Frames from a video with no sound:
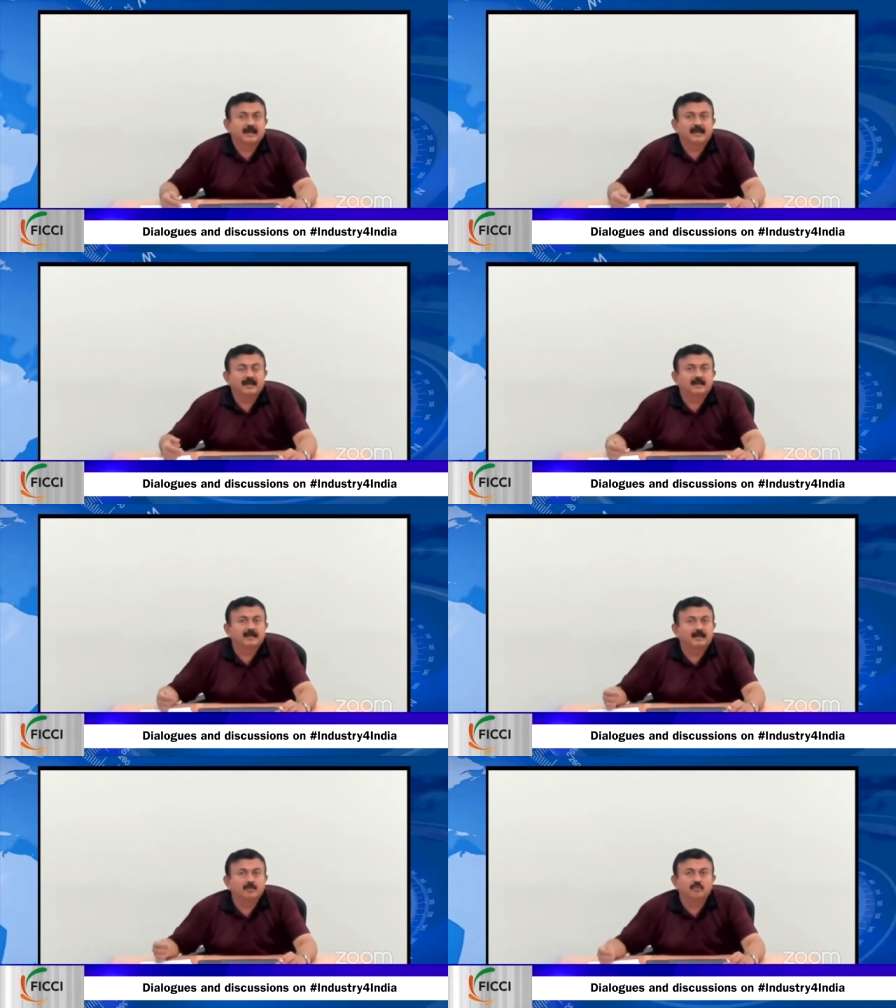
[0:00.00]
and
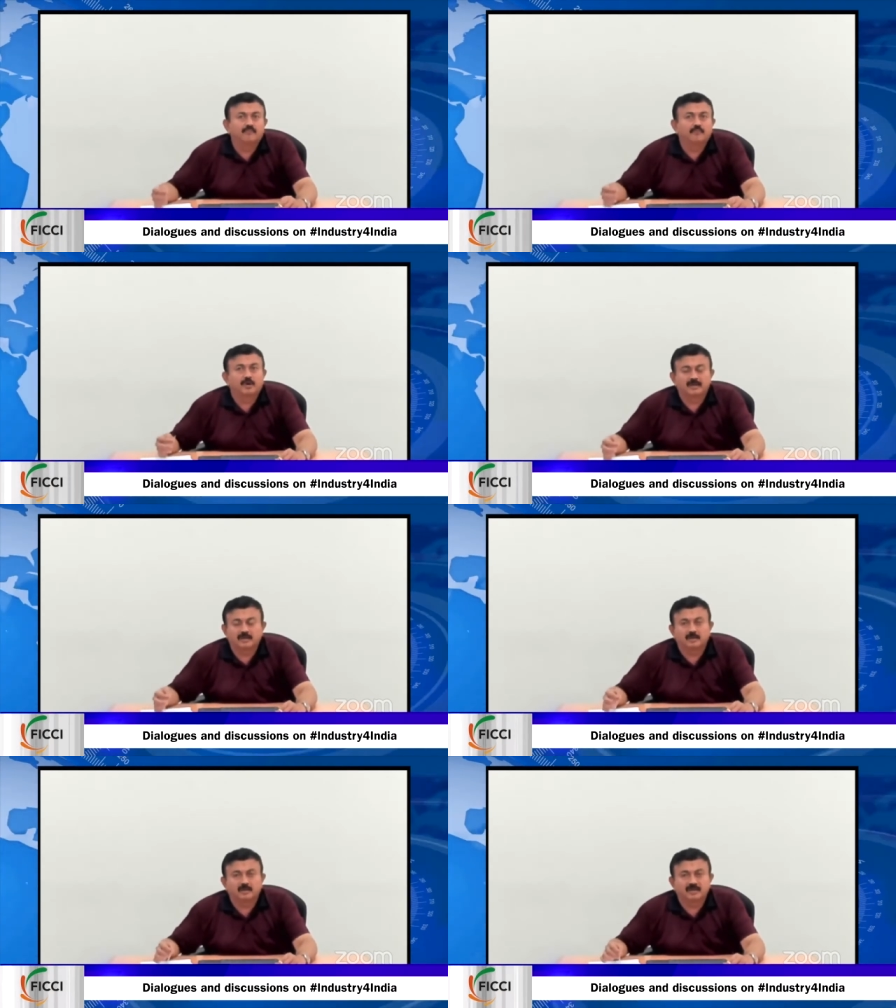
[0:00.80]
uh, look for
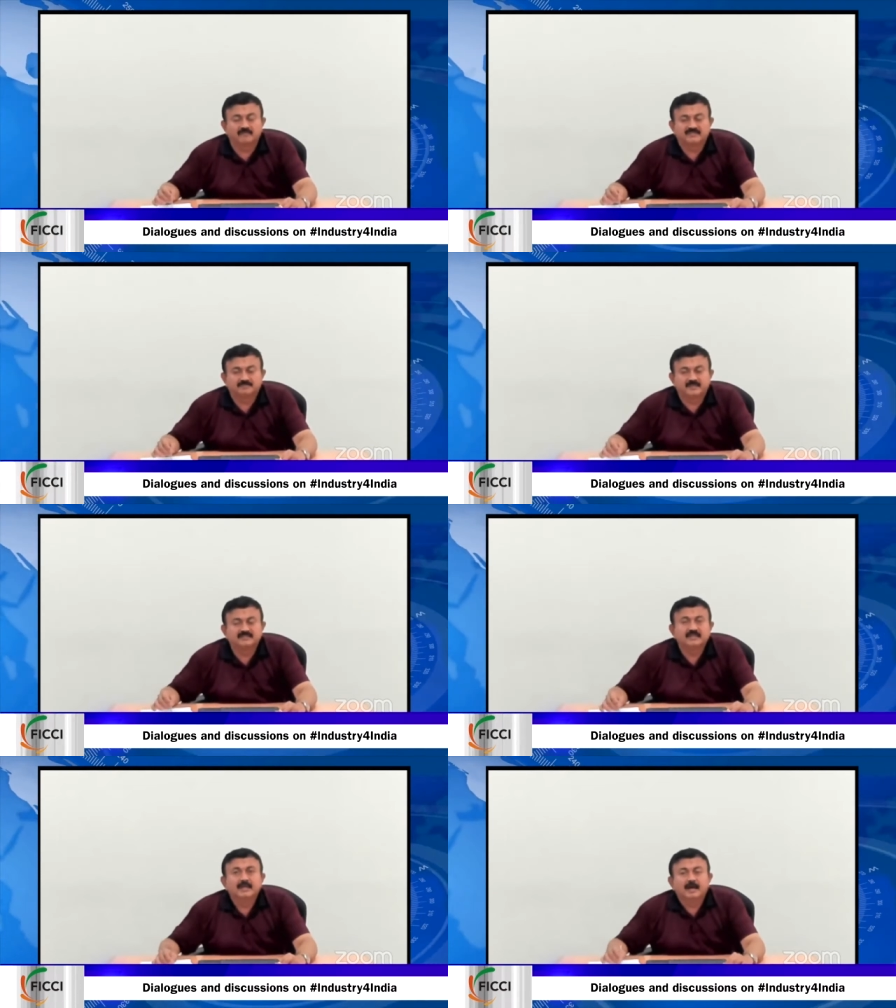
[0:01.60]
return on
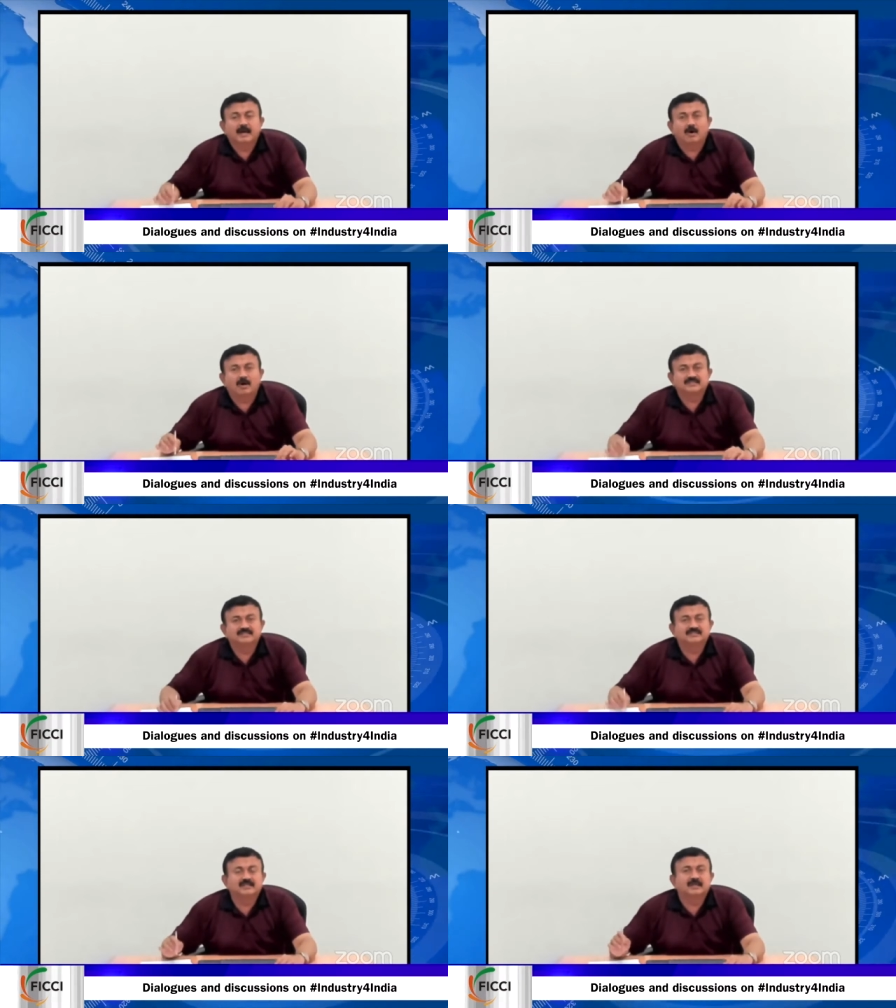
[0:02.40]
investments.
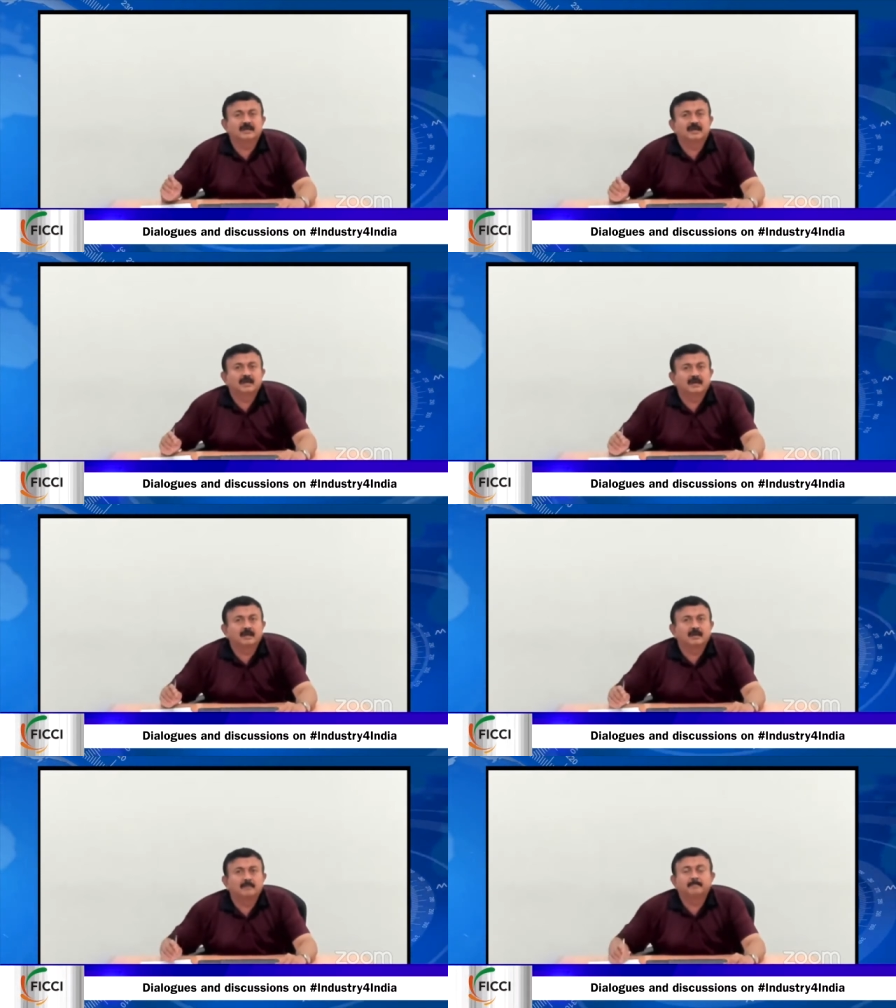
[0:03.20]
Oxygen, uh,
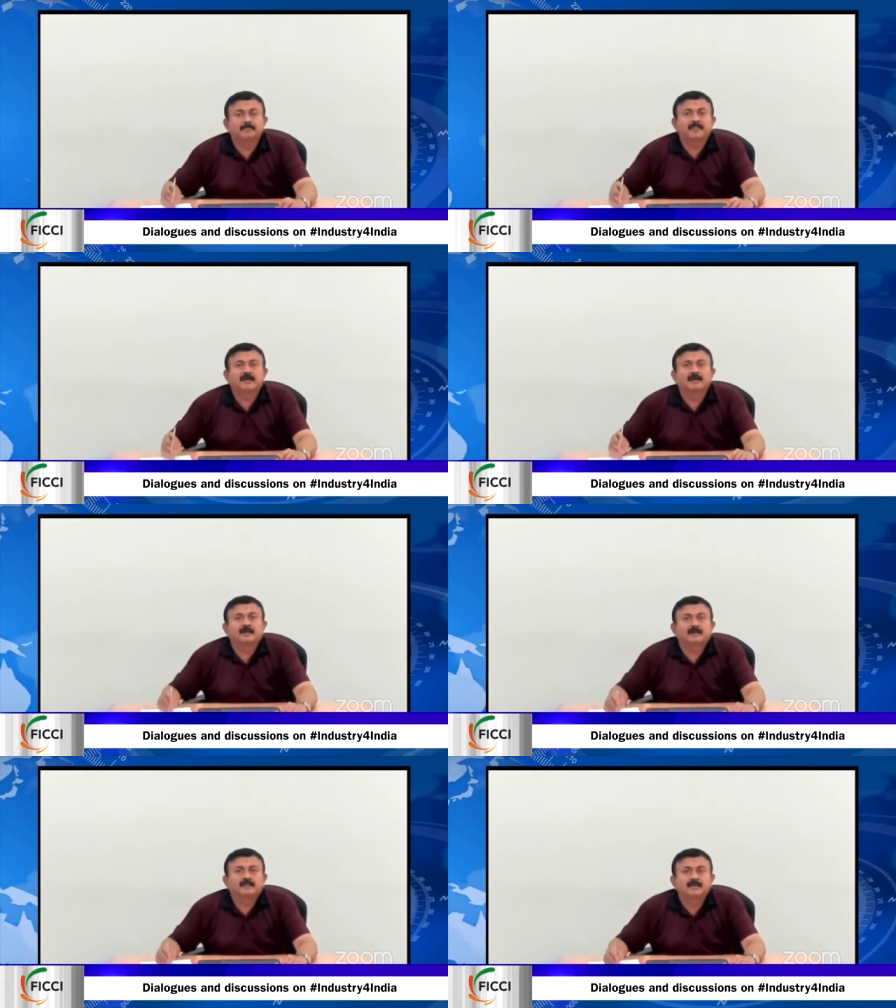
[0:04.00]
um,
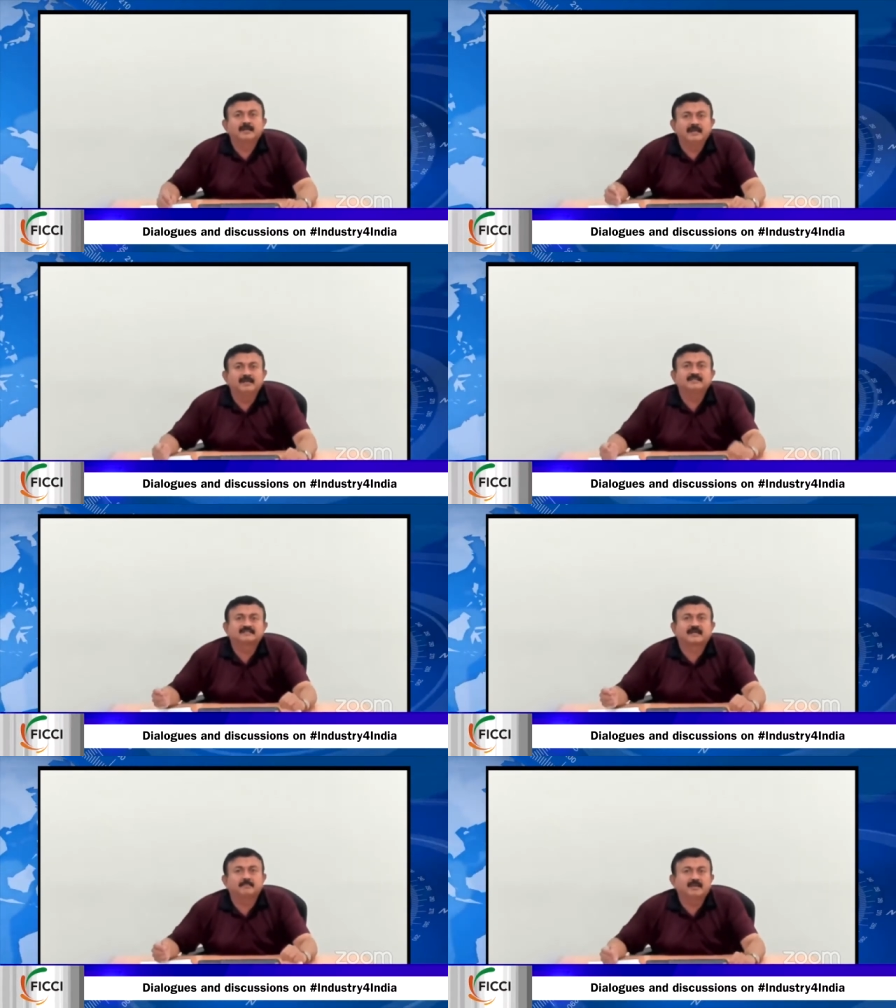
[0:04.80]
uh, the need
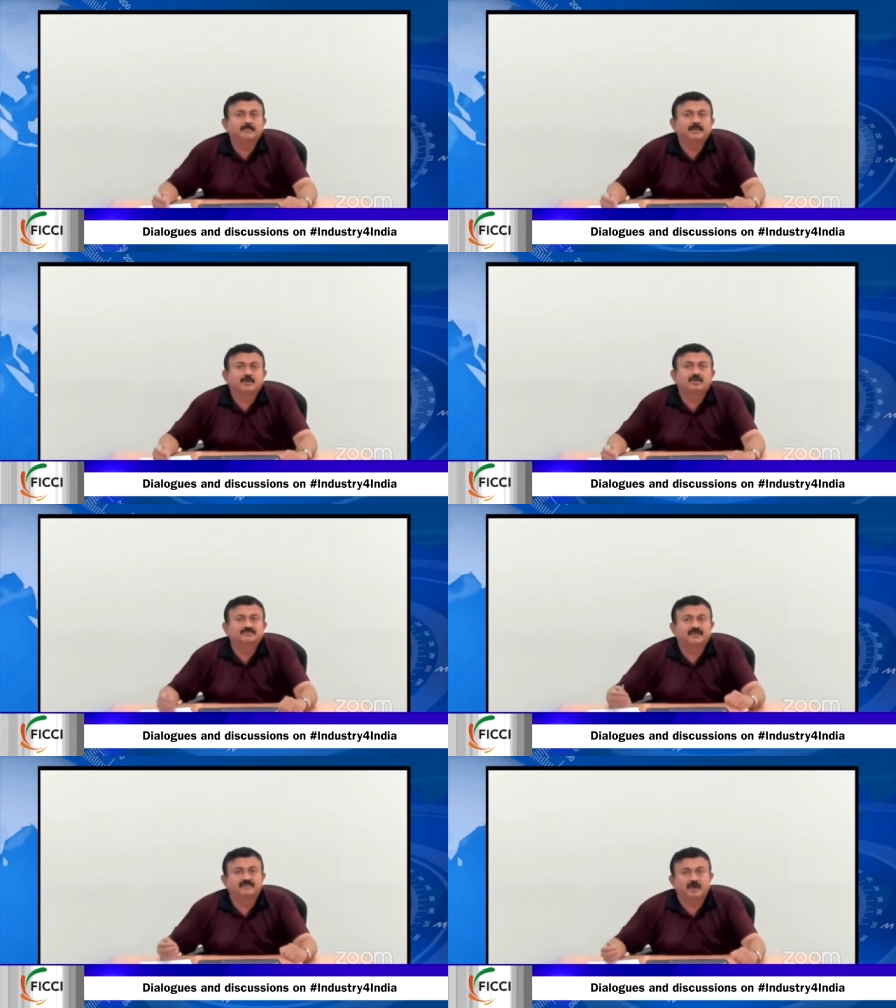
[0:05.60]
is coming because
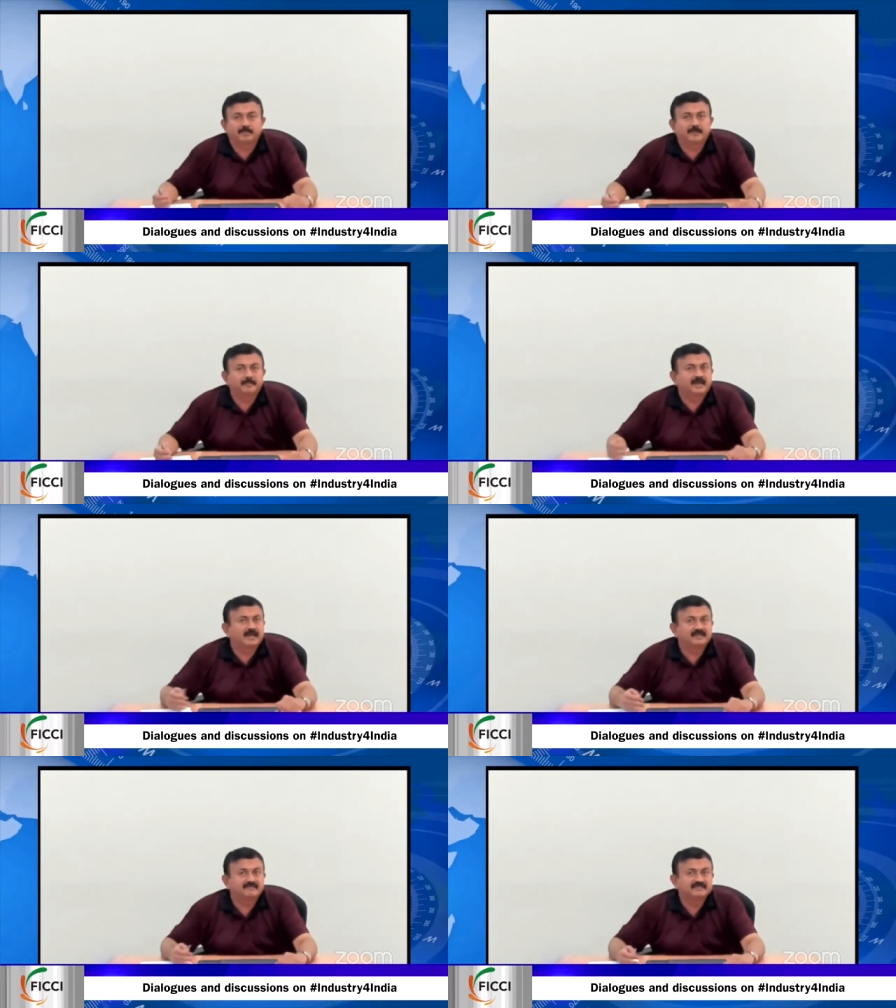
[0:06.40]
we have not prepared.
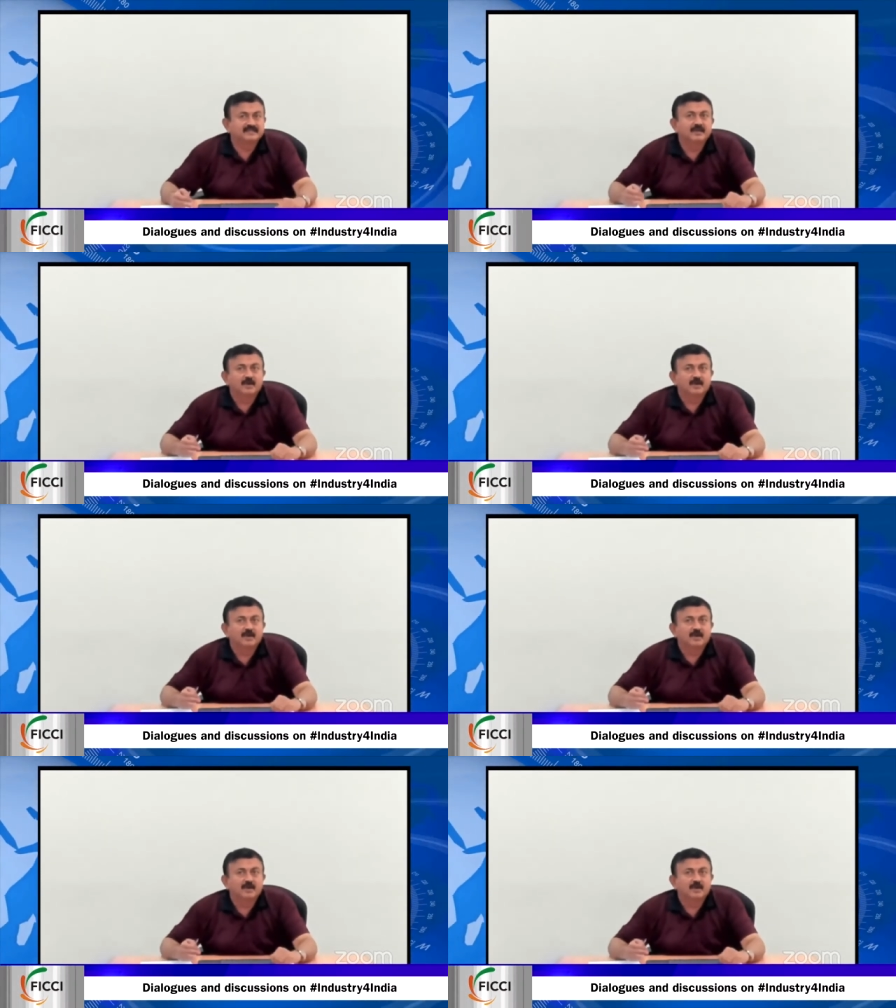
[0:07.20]
Otherwise,